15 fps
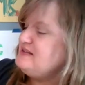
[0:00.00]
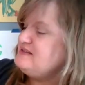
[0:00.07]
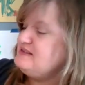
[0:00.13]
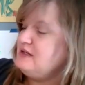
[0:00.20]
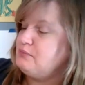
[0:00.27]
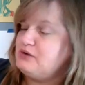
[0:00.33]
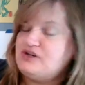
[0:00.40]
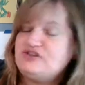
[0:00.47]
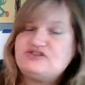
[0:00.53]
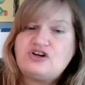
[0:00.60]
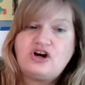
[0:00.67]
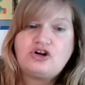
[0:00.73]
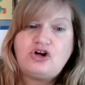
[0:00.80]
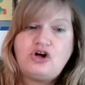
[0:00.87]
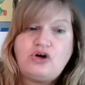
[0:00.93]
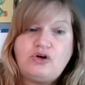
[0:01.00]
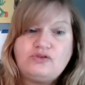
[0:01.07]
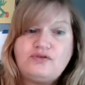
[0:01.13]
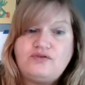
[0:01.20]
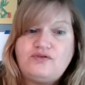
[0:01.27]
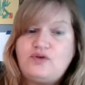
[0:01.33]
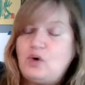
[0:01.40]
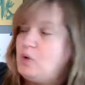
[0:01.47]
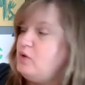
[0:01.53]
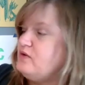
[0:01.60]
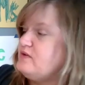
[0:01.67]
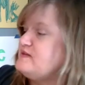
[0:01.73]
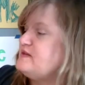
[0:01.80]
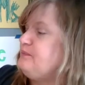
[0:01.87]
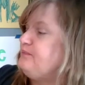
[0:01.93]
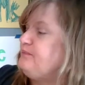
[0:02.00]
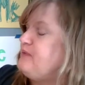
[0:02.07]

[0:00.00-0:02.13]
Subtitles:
zebras are called foals.